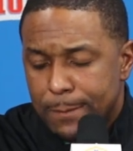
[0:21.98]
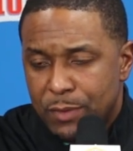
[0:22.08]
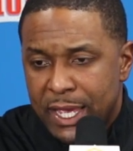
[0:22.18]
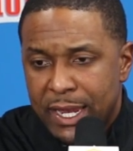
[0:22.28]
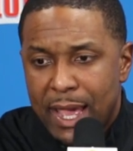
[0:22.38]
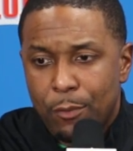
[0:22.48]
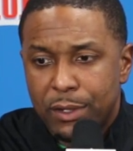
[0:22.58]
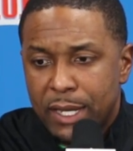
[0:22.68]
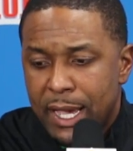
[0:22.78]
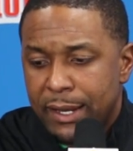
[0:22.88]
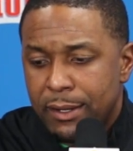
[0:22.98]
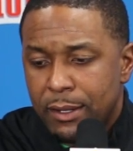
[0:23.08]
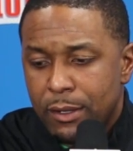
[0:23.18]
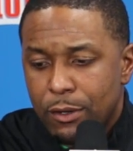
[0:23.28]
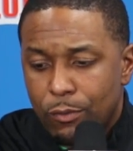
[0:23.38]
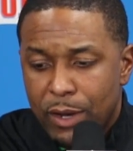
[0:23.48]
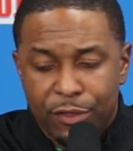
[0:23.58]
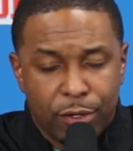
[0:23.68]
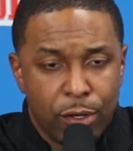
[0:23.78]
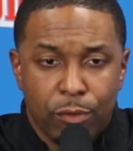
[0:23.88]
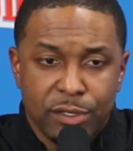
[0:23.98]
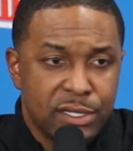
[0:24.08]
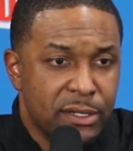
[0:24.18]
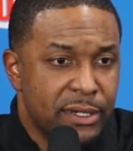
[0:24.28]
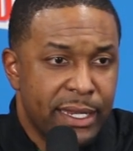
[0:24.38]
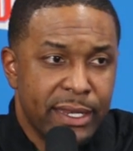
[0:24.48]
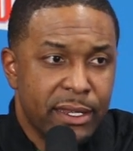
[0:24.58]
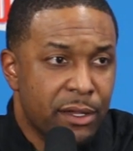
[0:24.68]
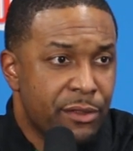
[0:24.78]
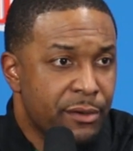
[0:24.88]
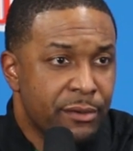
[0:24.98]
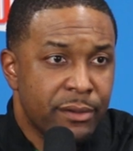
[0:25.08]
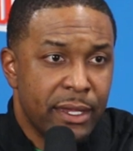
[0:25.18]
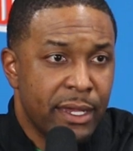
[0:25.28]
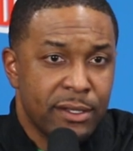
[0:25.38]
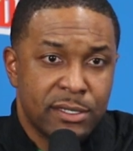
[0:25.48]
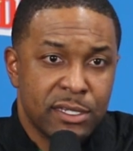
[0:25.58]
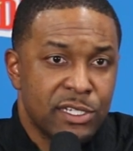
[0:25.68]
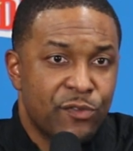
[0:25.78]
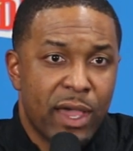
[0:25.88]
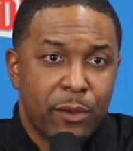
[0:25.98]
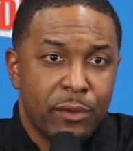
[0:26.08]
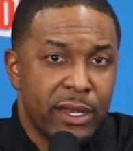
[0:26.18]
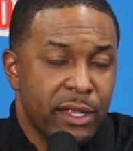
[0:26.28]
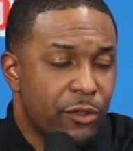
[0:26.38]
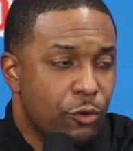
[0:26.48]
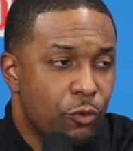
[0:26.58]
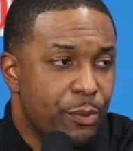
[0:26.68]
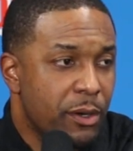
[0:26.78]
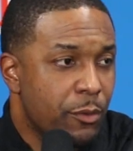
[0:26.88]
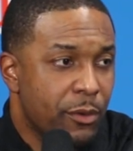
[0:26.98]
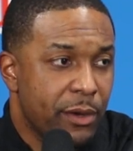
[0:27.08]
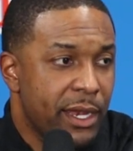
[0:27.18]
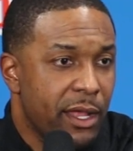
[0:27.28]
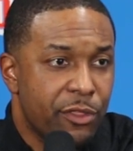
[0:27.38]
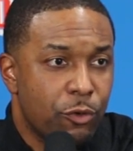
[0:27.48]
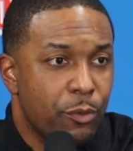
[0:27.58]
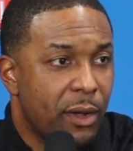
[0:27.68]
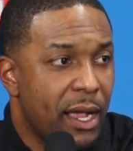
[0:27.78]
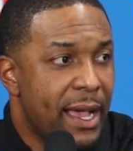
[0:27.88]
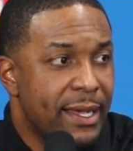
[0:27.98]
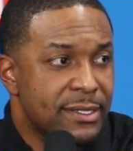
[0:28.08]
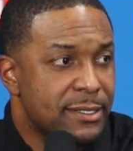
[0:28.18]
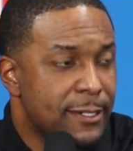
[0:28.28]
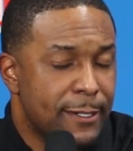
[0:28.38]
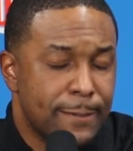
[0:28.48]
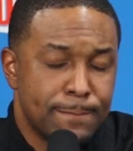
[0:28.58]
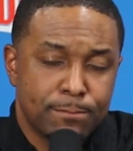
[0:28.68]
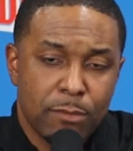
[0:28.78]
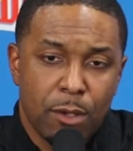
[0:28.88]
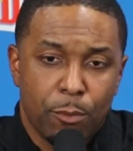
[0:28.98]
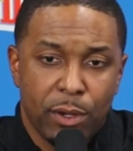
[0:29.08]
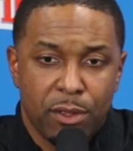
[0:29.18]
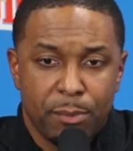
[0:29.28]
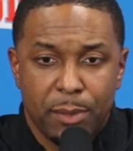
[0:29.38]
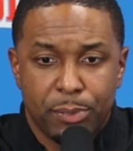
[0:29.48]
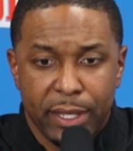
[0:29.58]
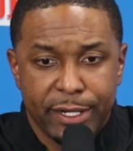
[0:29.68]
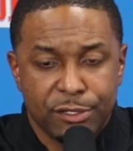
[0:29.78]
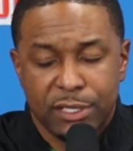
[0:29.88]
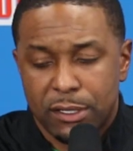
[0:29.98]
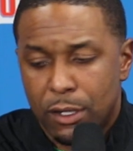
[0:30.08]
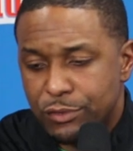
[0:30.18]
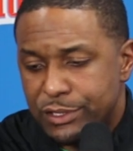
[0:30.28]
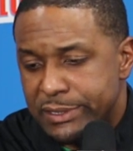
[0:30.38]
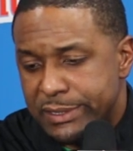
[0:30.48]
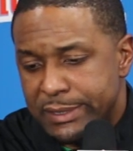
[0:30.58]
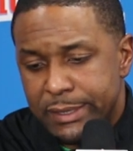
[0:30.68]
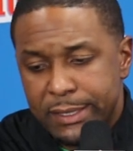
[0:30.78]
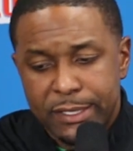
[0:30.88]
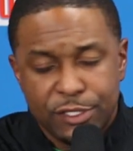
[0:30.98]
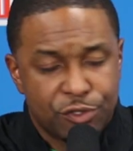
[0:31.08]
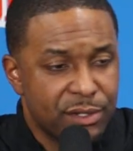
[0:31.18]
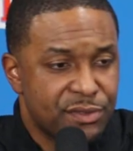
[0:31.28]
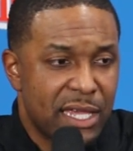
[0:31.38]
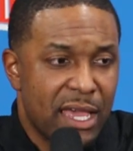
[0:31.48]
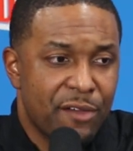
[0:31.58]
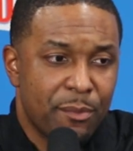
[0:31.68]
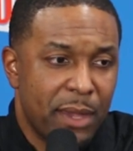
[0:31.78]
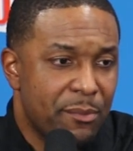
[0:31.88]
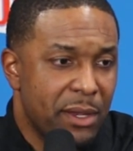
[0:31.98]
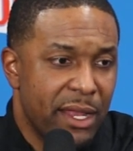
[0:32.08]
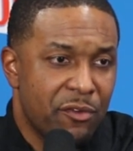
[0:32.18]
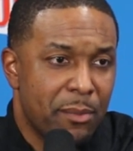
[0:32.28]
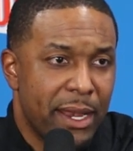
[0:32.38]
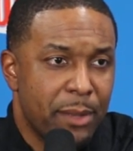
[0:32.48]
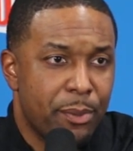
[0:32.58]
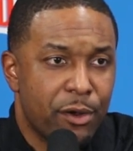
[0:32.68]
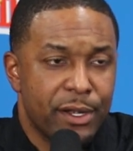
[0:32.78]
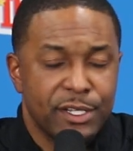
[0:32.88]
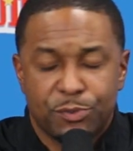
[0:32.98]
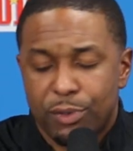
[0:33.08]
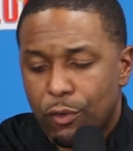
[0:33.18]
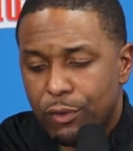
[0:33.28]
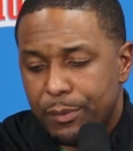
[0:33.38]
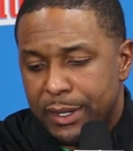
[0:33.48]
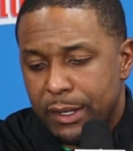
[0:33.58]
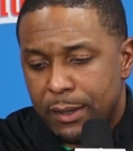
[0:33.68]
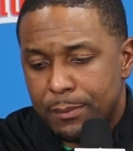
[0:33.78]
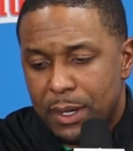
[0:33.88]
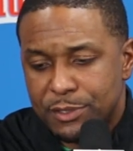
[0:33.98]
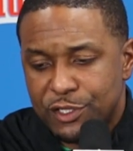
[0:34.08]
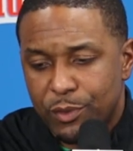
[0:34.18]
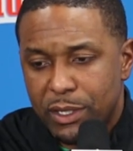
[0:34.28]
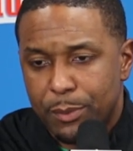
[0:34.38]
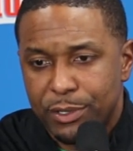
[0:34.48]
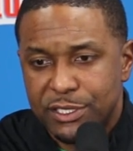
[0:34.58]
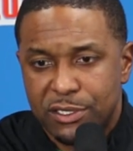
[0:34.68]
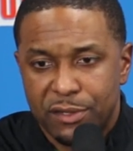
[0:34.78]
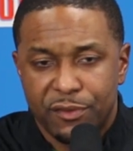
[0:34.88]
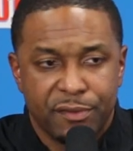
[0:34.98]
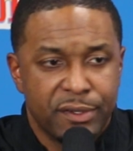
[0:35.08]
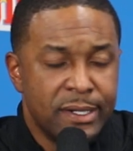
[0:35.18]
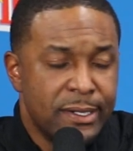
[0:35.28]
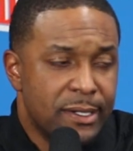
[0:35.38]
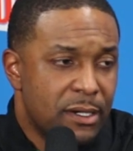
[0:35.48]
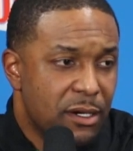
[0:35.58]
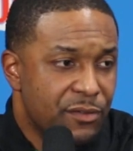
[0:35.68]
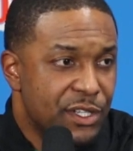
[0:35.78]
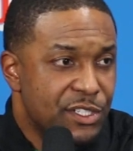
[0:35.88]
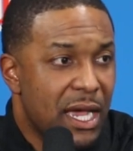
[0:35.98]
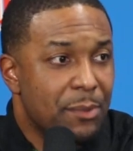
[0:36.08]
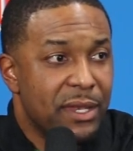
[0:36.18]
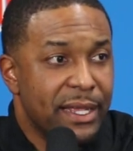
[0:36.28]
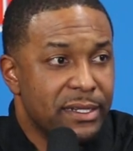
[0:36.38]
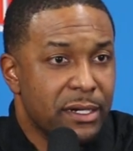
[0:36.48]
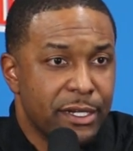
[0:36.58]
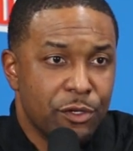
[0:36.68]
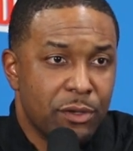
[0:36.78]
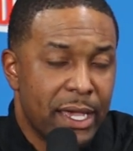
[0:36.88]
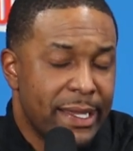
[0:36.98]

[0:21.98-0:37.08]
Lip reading: that I would not rather go into this fight with any other group of guys, whether it be players and coaches and strength staff, but everybody part of this program. And I'm just really appreciative of the job they've done. You